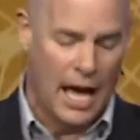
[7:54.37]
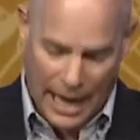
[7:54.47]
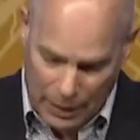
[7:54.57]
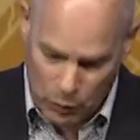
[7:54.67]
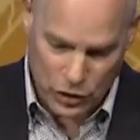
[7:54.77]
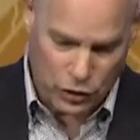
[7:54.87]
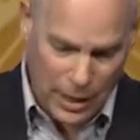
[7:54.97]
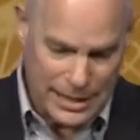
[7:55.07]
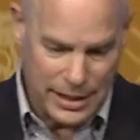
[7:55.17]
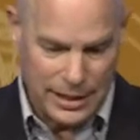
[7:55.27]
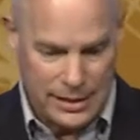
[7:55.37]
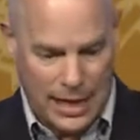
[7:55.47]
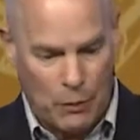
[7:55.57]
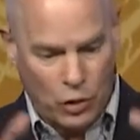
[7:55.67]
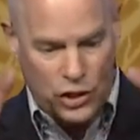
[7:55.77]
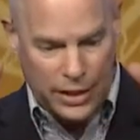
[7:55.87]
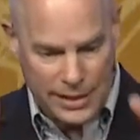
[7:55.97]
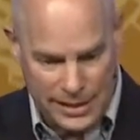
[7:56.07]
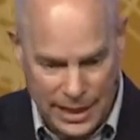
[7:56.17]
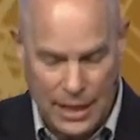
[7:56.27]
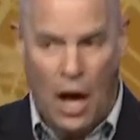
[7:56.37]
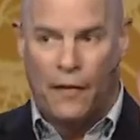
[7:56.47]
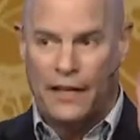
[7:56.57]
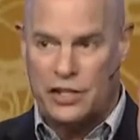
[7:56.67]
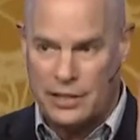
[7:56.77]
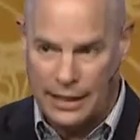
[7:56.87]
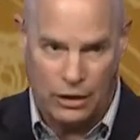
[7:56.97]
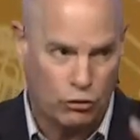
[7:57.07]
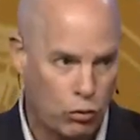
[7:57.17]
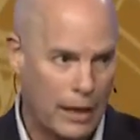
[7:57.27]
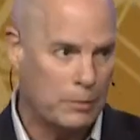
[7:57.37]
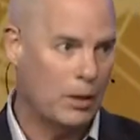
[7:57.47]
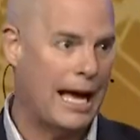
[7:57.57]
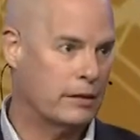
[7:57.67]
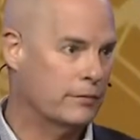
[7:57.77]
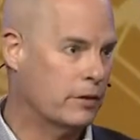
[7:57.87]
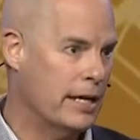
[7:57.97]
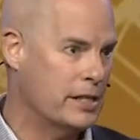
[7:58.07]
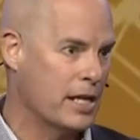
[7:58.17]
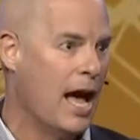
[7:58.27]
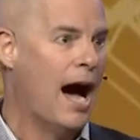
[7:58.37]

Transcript: And what's crazy is I want you to see this is an incredible act of grace.